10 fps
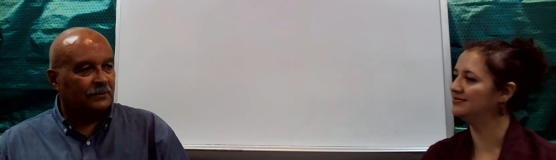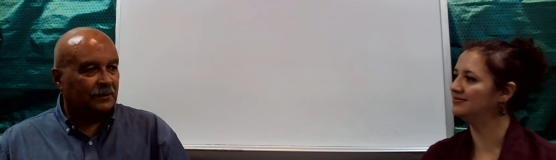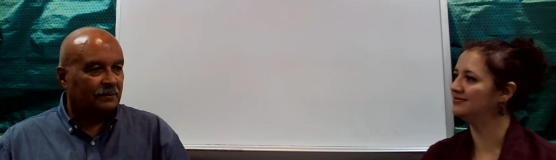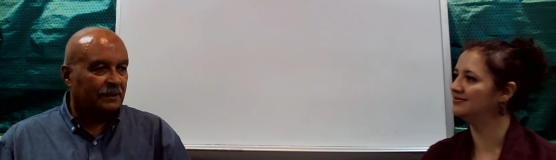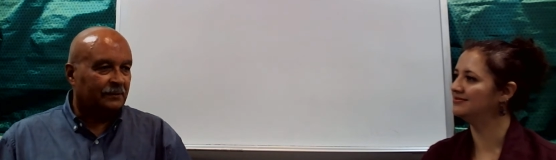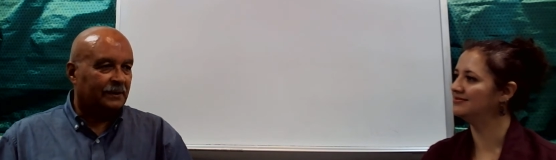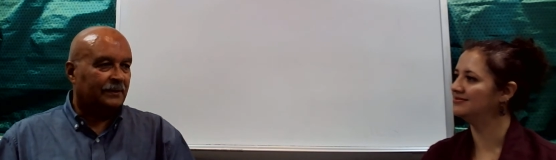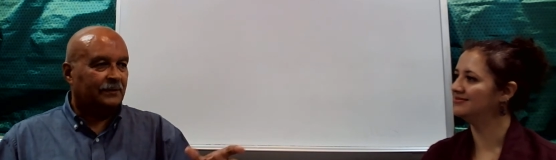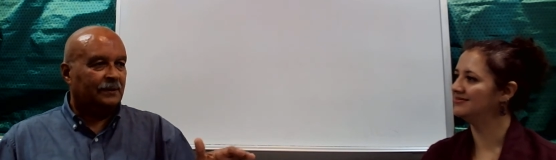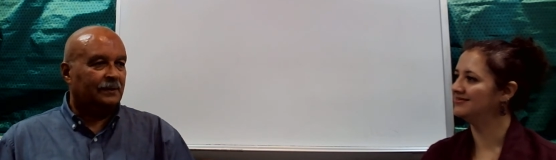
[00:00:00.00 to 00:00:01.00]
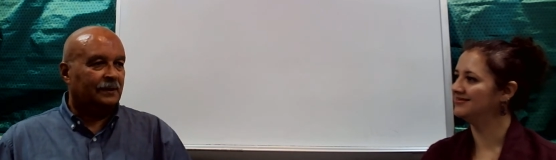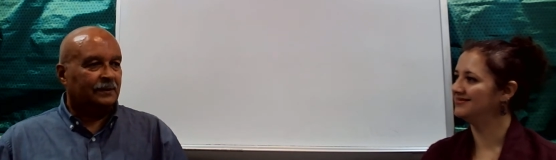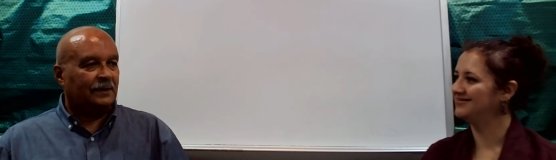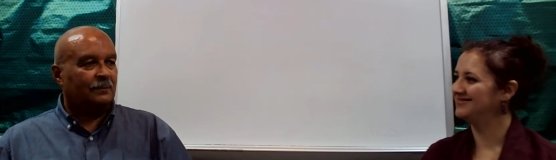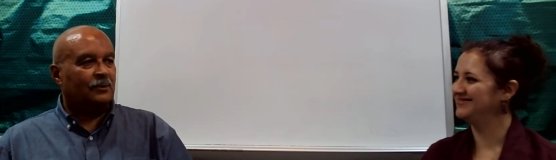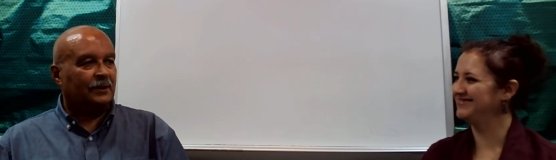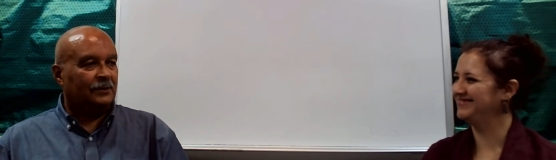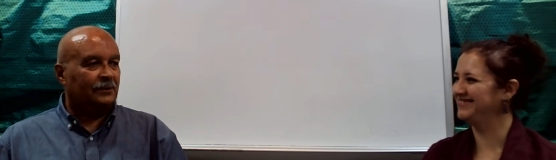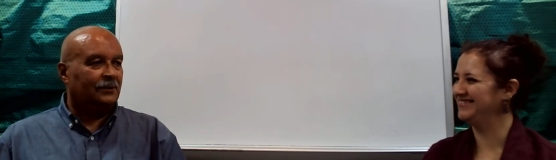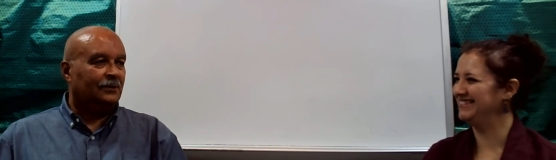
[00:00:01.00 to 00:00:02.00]
Speaker 1: or something where they sit in a
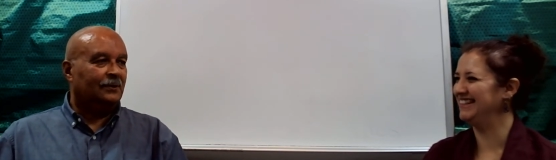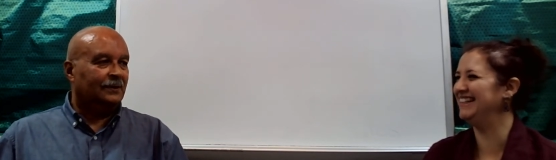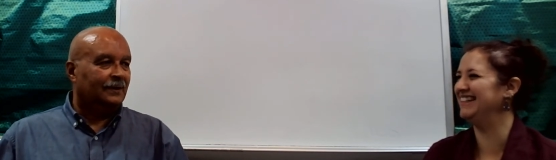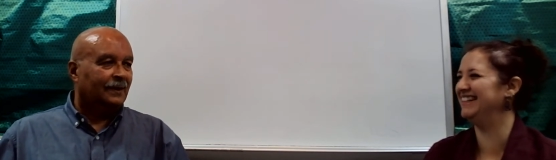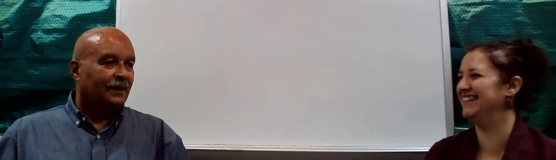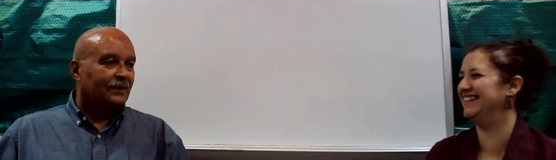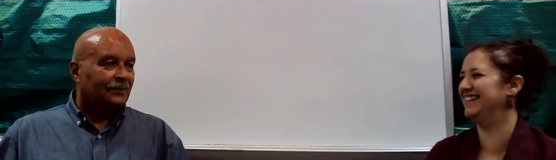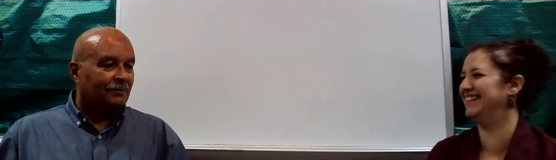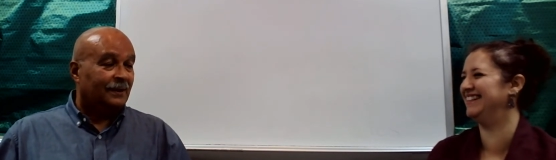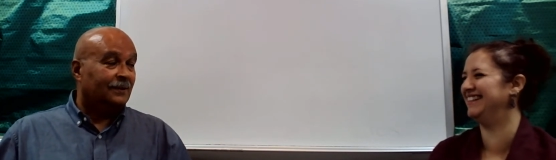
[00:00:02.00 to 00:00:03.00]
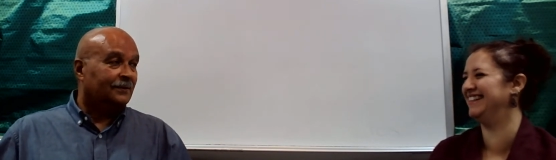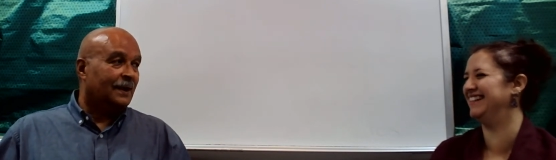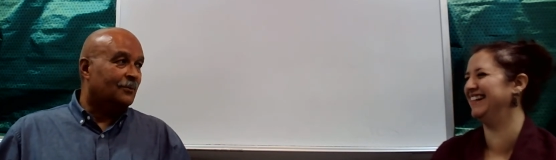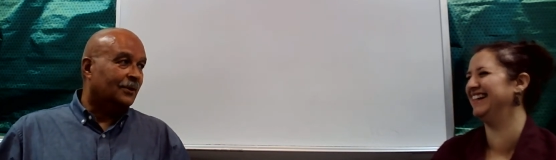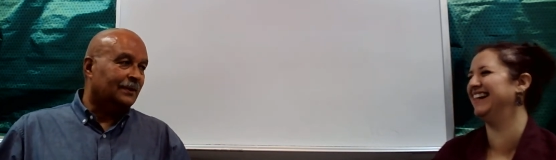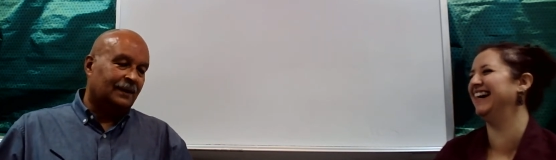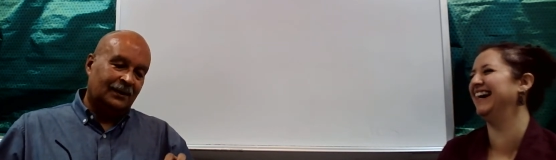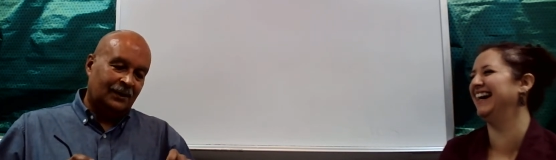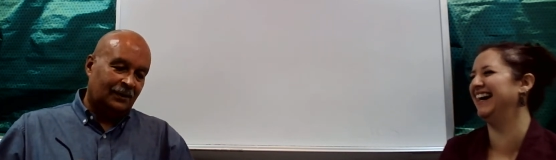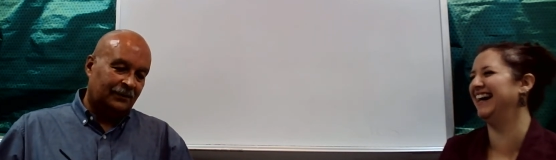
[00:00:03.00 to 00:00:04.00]
typewriter, you know. Speaking of typewriters, I
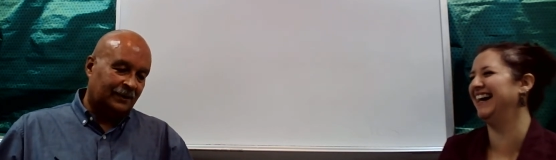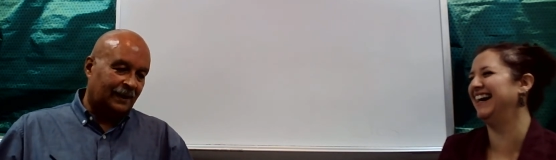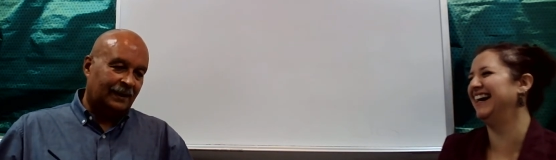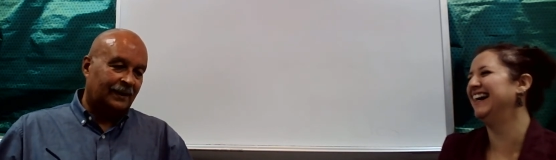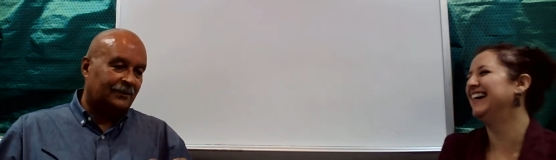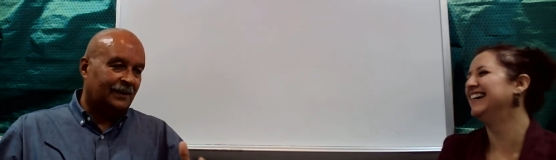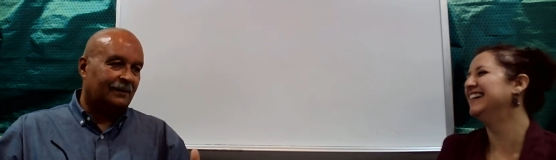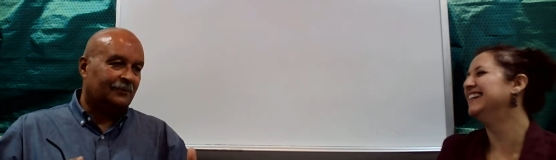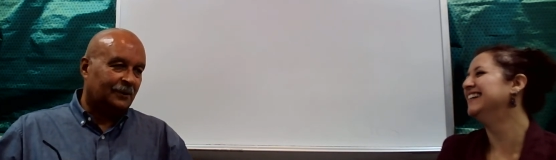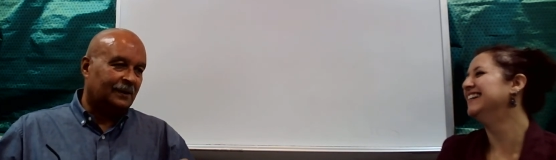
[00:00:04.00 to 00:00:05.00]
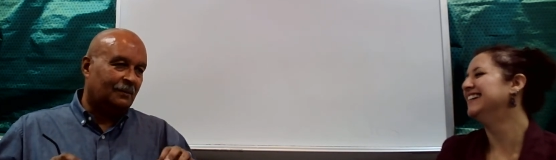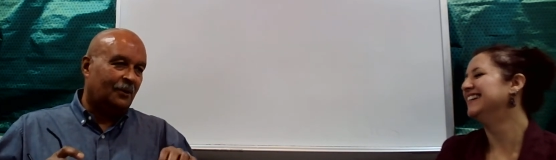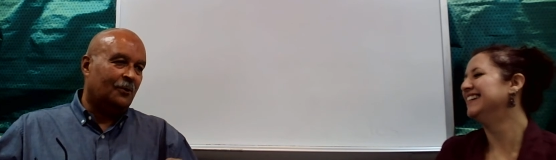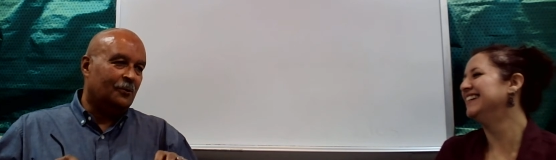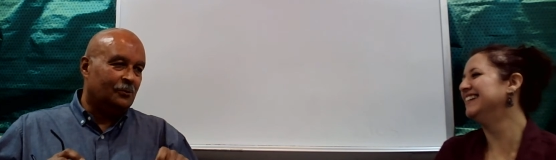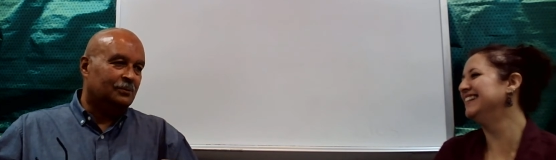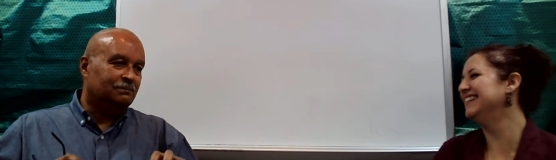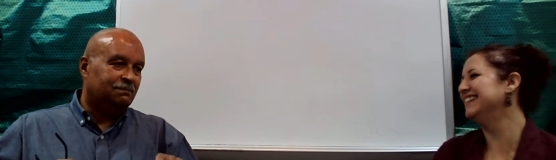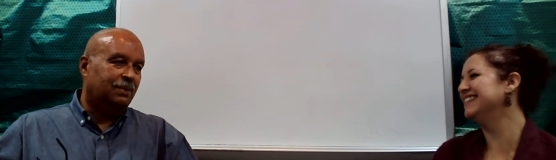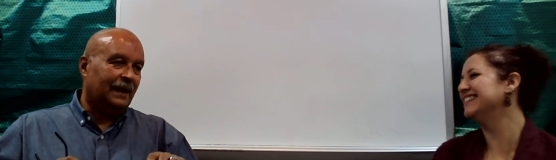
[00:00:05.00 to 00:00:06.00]
love, I, I, used to have one of them
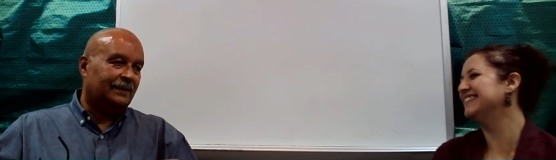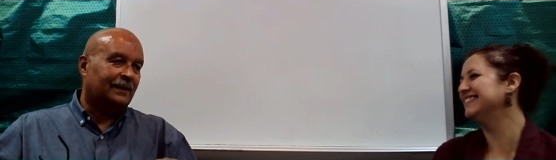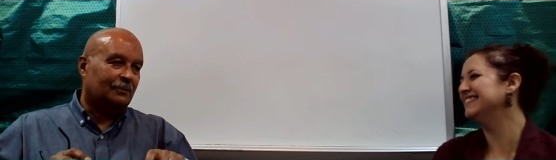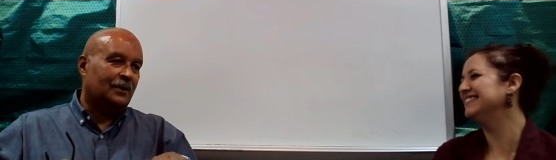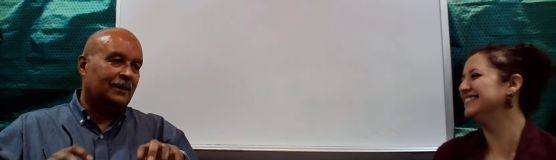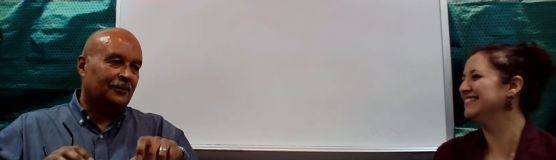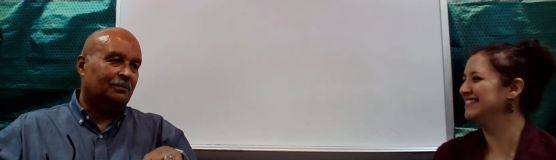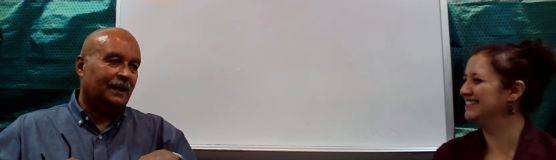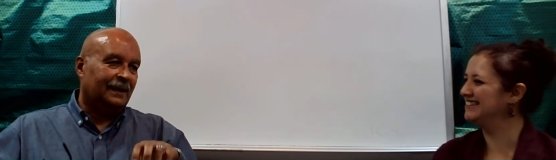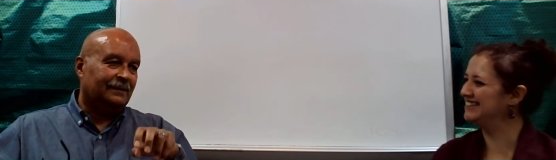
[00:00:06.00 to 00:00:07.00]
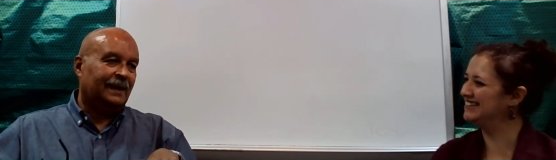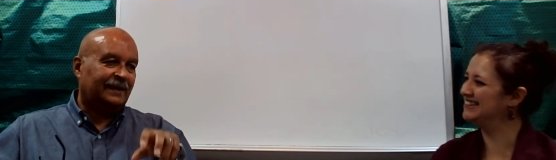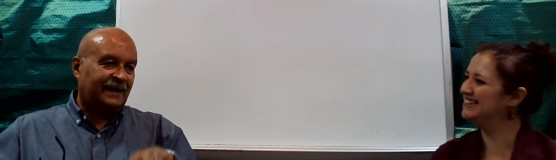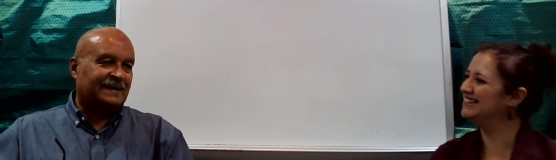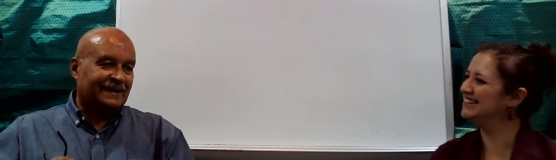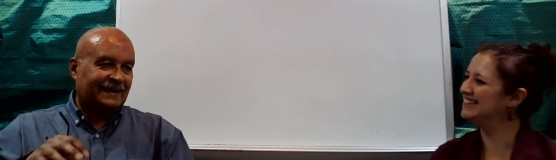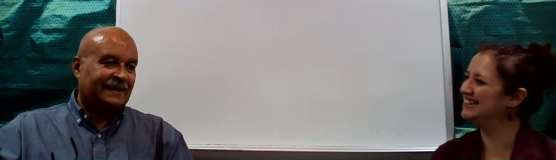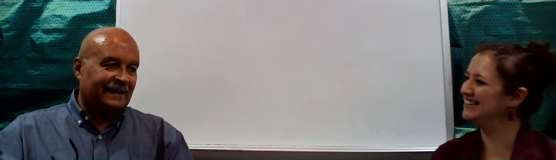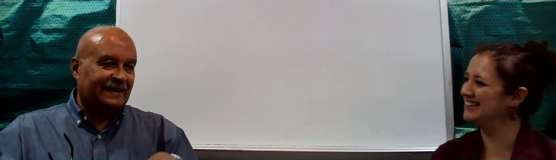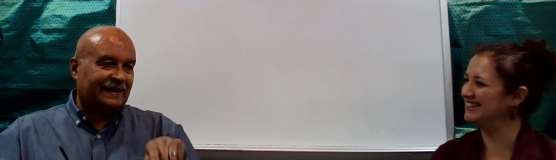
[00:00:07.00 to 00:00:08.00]
old black typewriters, man, that kick,
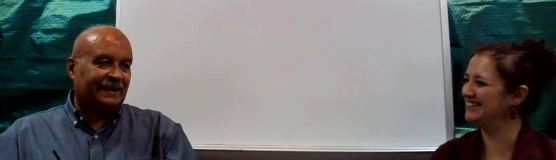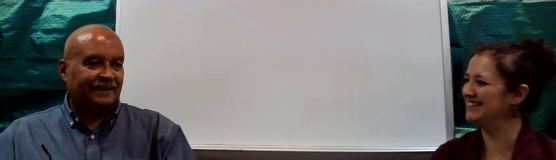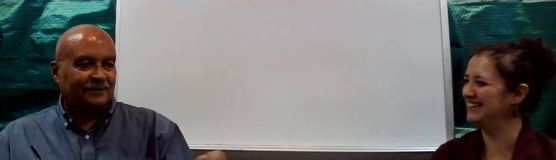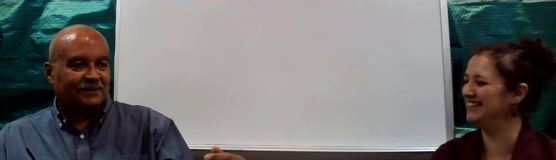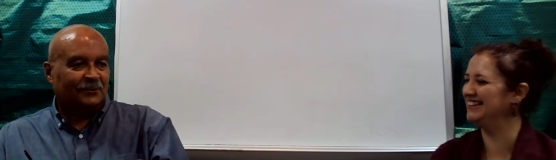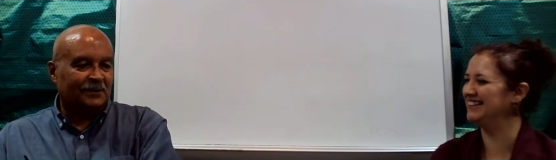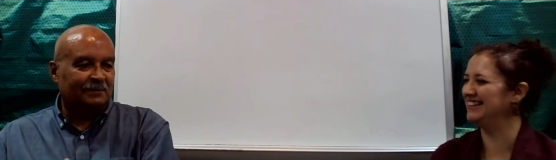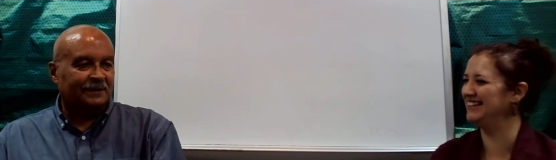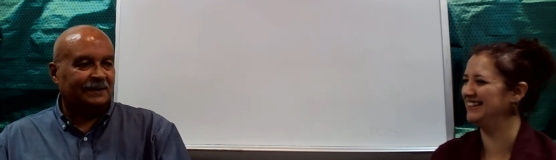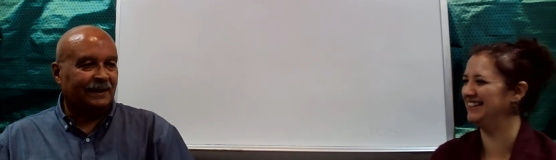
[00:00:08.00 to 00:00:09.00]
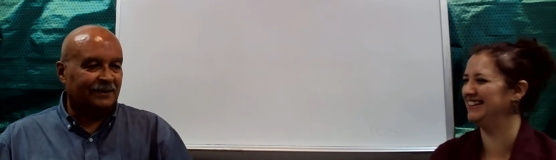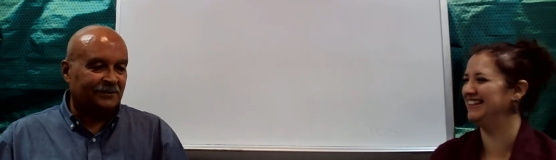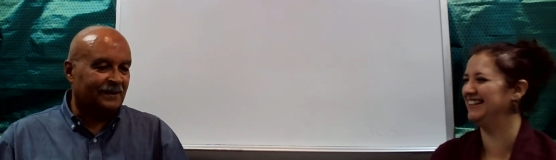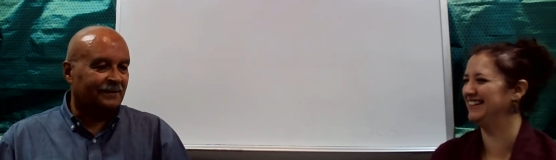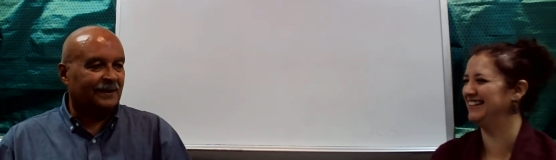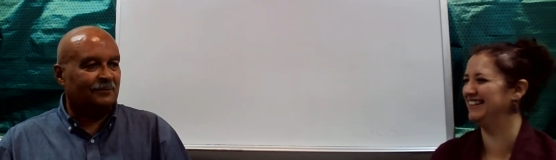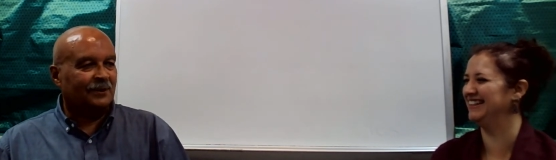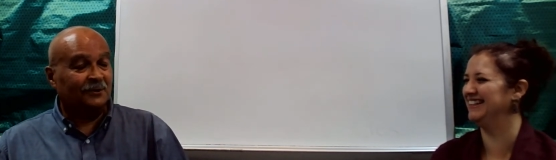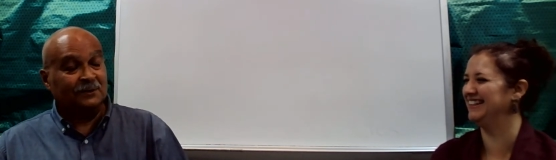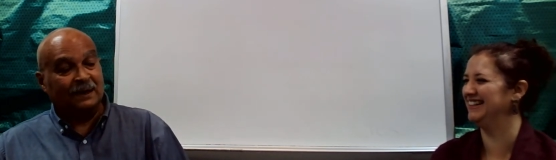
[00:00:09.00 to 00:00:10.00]
kick, kick with a ribbon. I love that
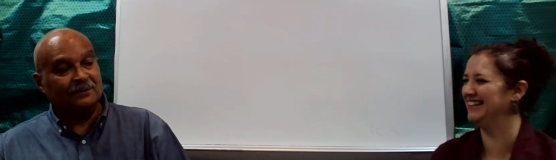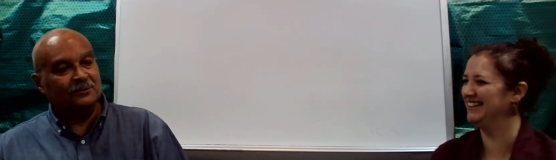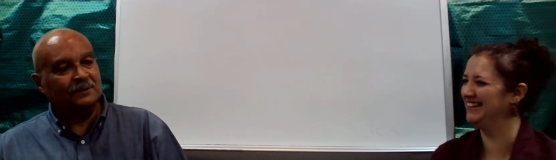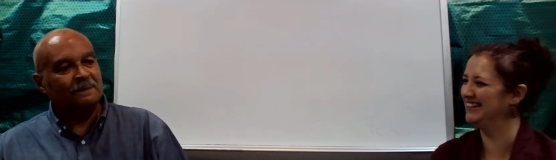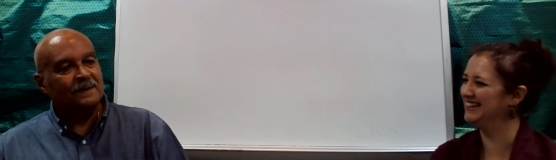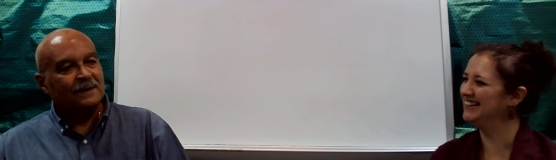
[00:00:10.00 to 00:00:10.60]
typewriter. I don't know what happened to it.